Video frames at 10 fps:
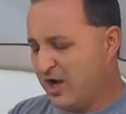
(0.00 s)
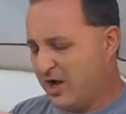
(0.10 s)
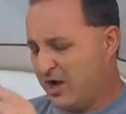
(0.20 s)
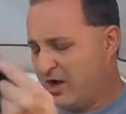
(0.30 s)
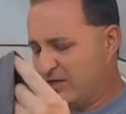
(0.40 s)

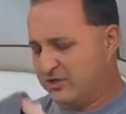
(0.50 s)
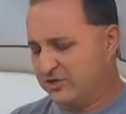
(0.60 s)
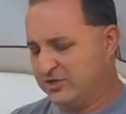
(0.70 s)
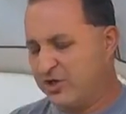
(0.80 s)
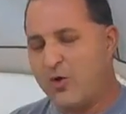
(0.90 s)

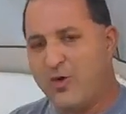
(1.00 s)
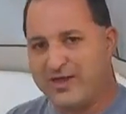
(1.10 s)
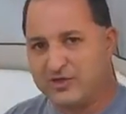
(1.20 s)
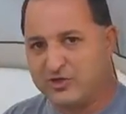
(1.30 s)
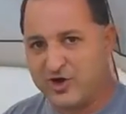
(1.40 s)
because you don't
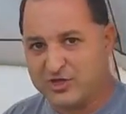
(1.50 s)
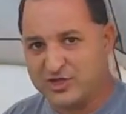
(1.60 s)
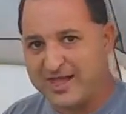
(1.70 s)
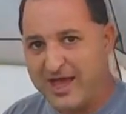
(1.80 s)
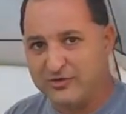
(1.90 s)
want to
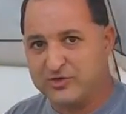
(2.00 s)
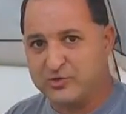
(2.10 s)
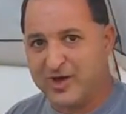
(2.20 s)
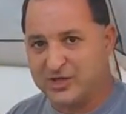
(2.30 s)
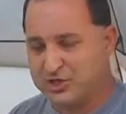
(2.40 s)
crush it down
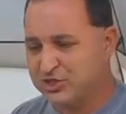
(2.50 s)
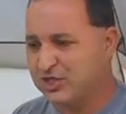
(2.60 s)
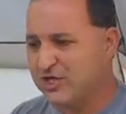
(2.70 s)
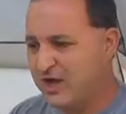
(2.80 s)
too much.